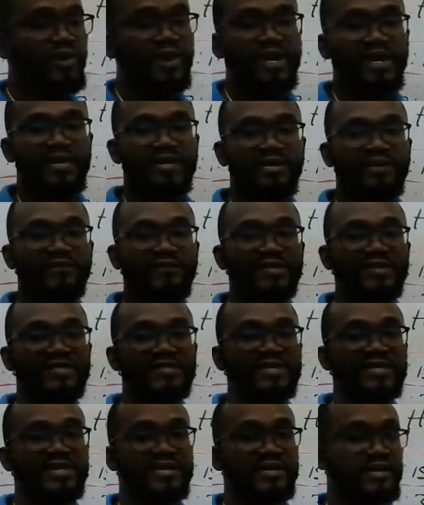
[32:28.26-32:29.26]
end of the
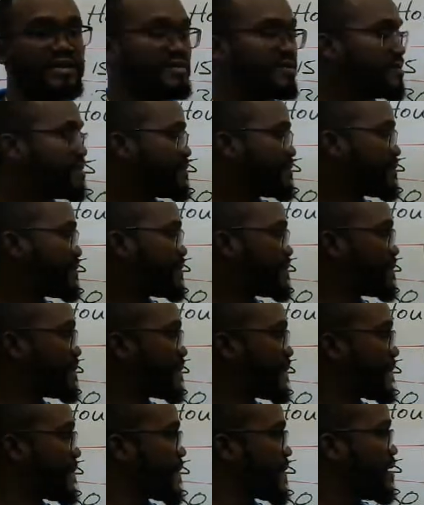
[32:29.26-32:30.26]
scale.
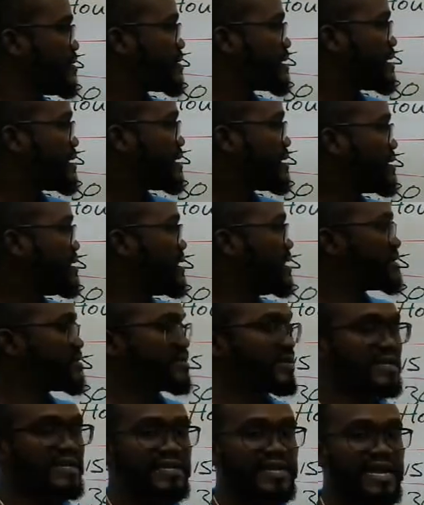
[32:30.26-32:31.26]
Okay? So
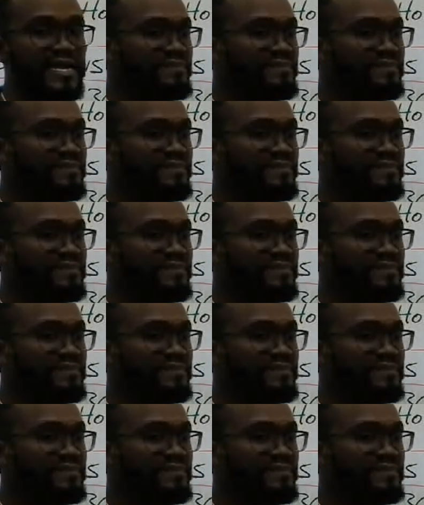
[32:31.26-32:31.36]
then that